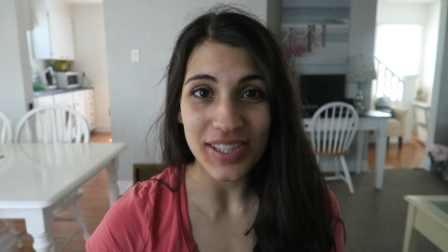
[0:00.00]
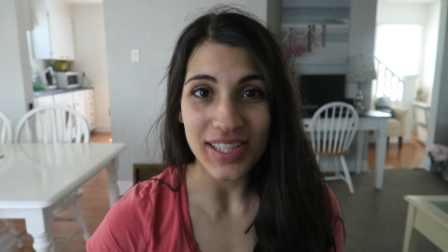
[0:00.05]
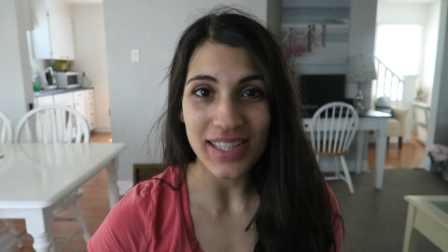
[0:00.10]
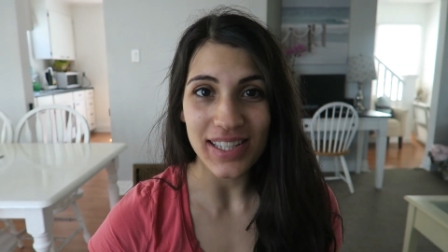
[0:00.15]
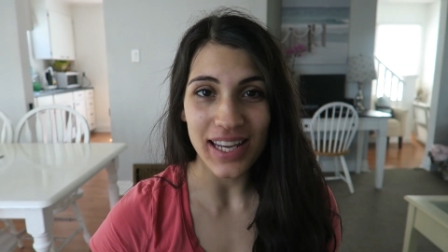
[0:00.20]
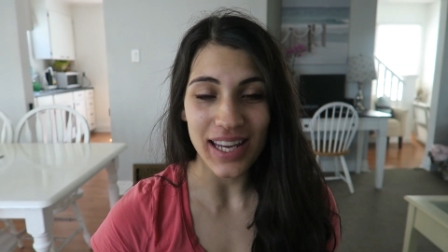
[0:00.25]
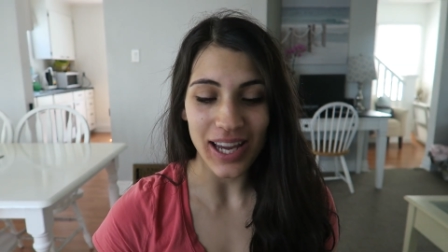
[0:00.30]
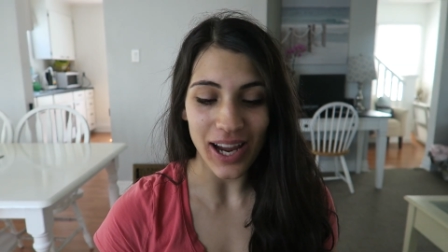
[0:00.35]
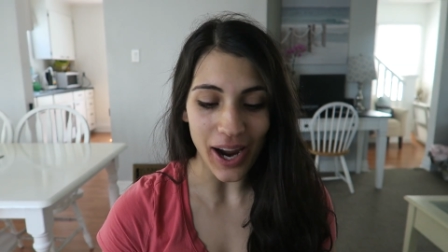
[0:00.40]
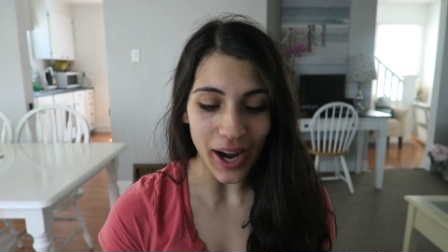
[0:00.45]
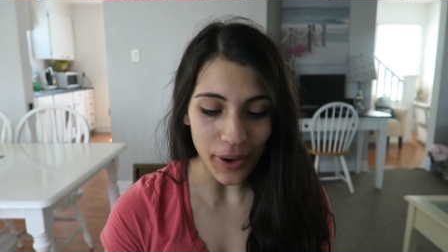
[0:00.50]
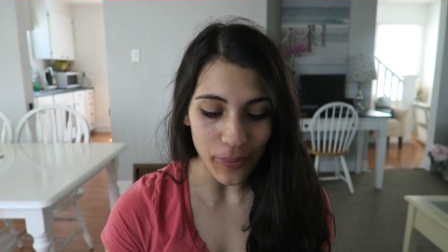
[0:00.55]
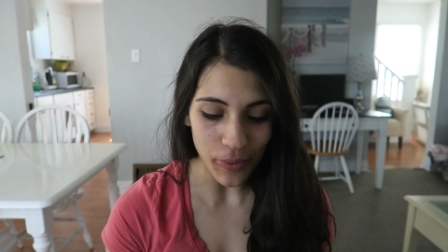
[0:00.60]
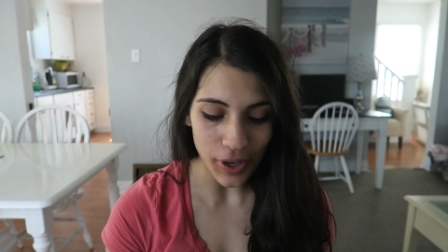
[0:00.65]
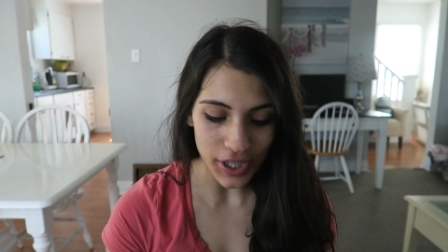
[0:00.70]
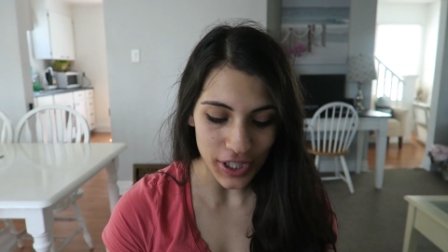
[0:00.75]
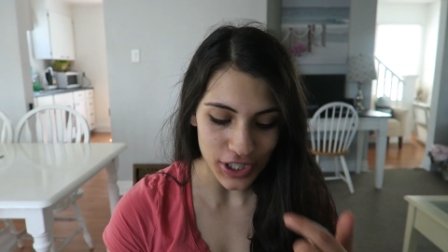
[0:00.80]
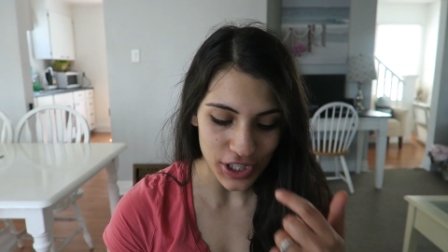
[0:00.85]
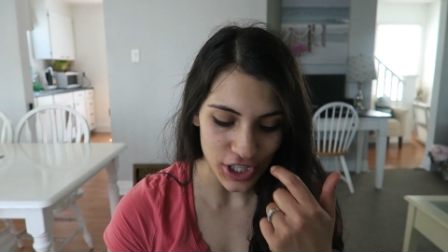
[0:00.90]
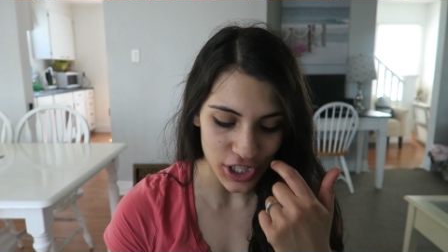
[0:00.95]
Today I
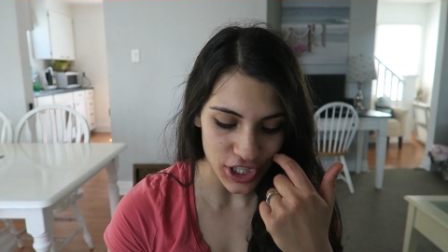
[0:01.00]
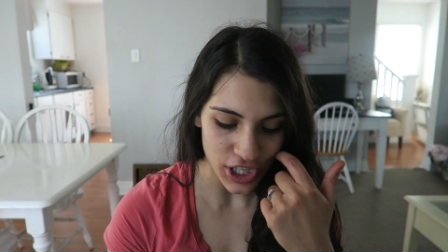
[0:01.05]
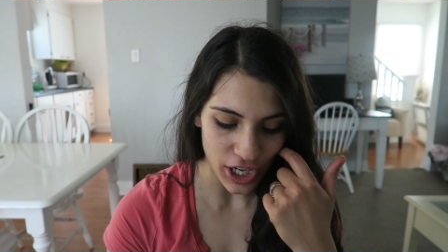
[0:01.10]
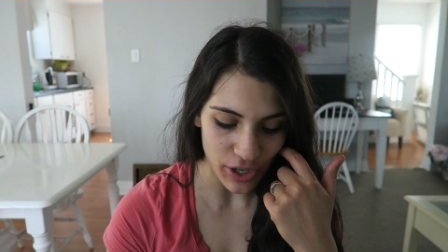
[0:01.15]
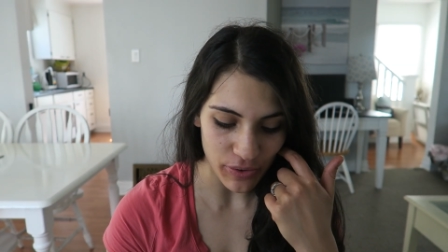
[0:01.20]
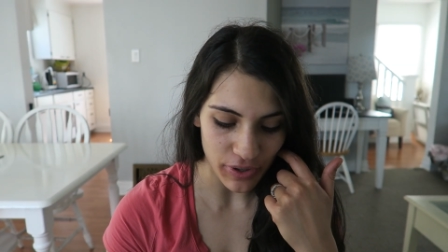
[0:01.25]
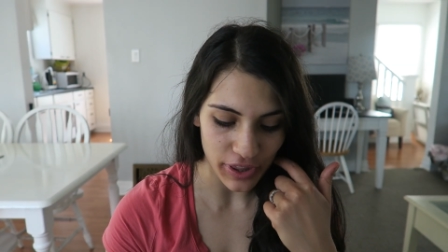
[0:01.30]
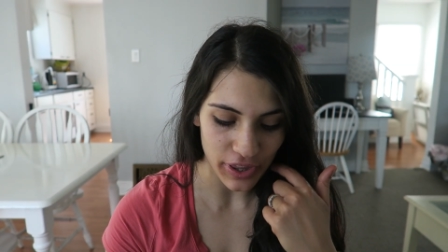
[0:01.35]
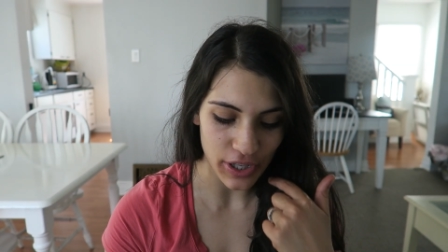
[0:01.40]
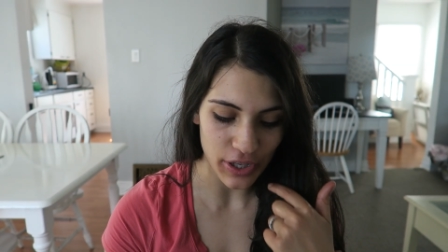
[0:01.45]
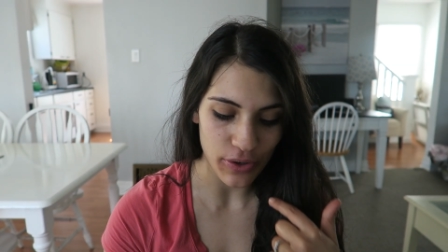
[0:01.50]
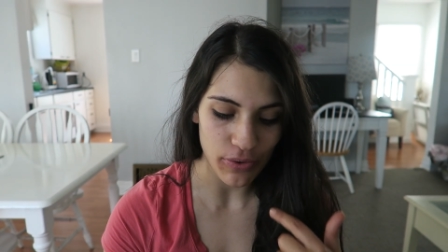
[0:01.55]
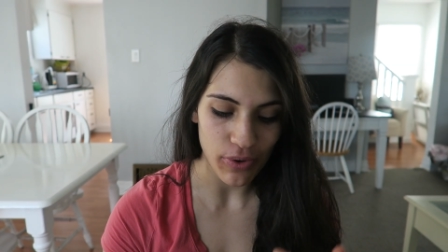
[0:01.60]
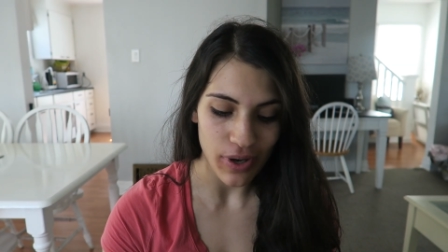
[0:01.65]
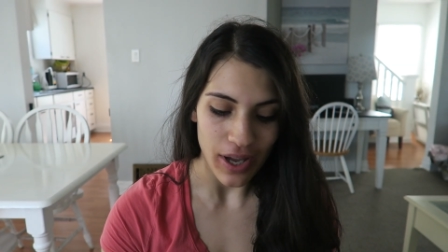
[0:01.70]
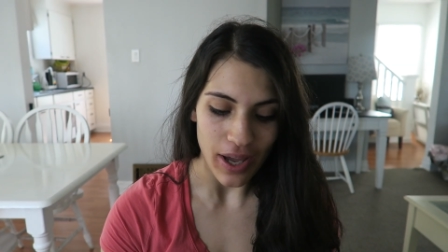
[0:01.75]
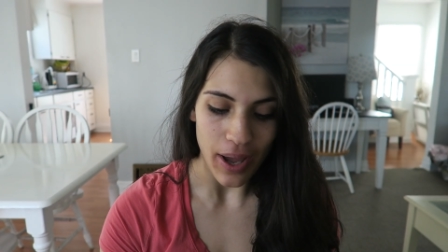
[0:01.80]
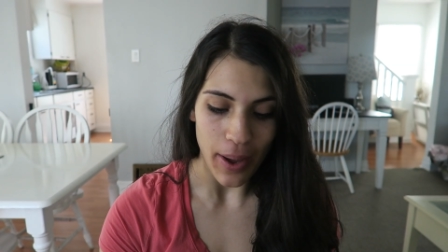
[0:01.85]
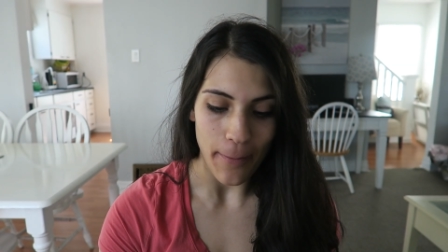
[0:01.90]
wanted to share with you